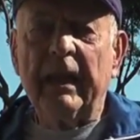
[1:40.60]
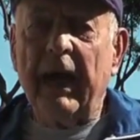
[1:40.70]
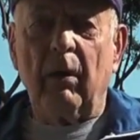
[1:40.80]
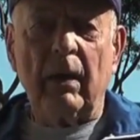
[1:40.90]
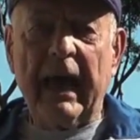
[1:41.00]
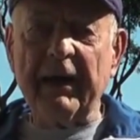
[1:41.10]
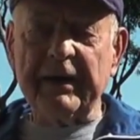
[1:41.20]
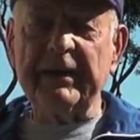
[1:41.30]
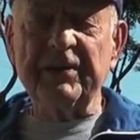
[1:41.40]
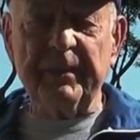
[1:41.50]
Now, how
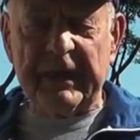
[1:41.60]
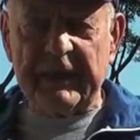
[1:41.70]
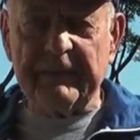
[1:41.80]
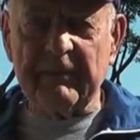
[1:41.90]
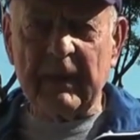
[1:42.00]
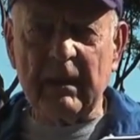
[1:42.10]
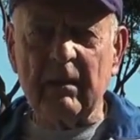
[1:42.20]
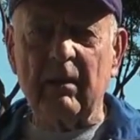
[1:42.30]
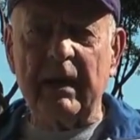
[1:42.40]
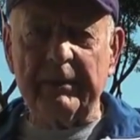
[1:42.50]
can this be?
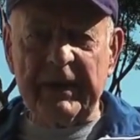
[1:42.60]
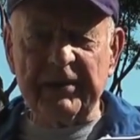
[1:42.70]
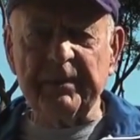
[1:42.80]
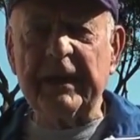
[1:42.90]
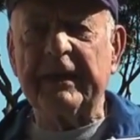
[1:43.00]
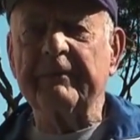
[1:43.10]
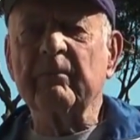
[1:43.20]
Let me explain.